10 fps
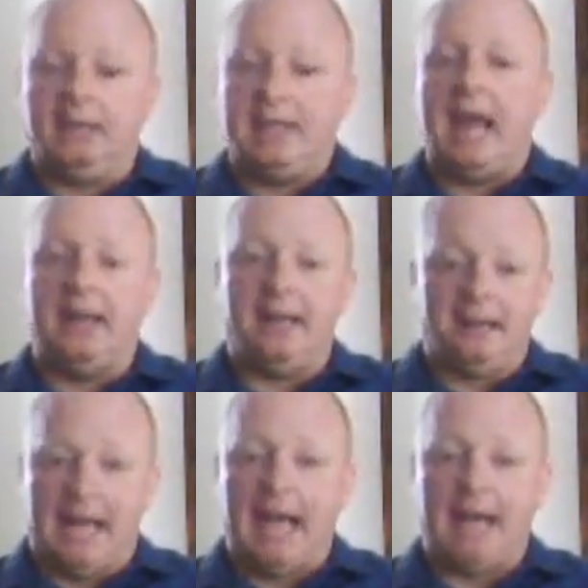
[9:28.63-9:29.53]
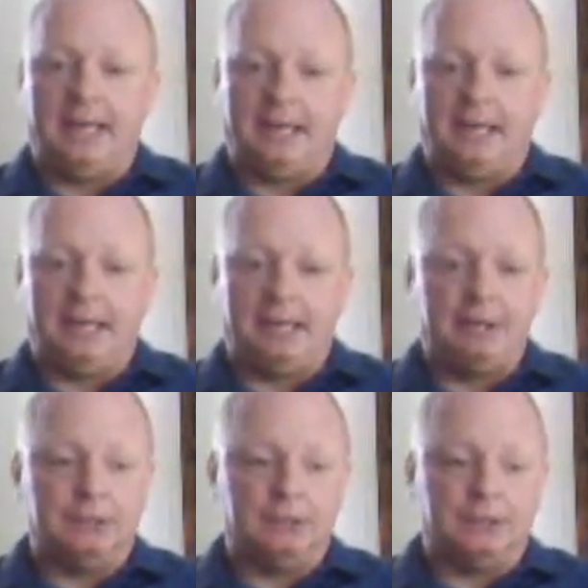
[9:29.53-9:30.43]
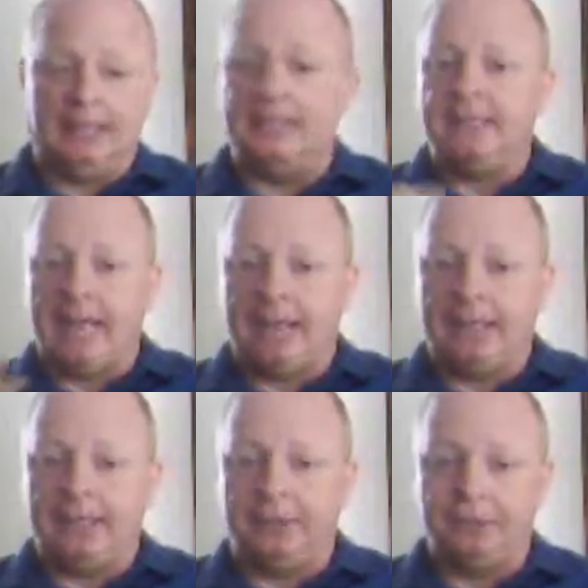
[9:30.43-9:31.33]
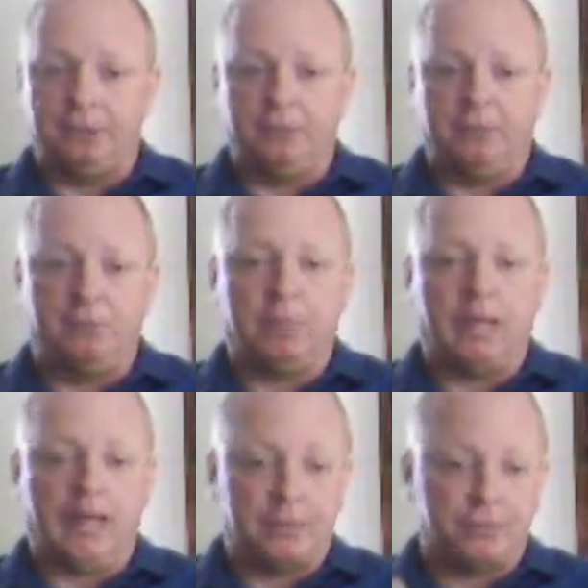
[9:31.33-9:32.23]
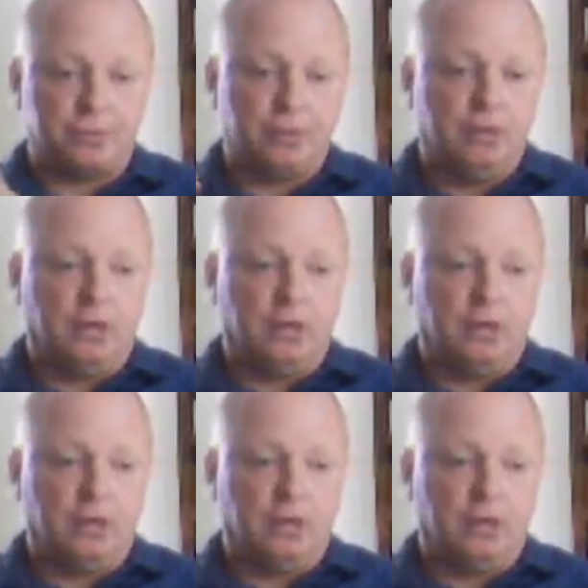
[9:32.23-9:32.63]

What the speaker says: Daddy, Sylvia Plath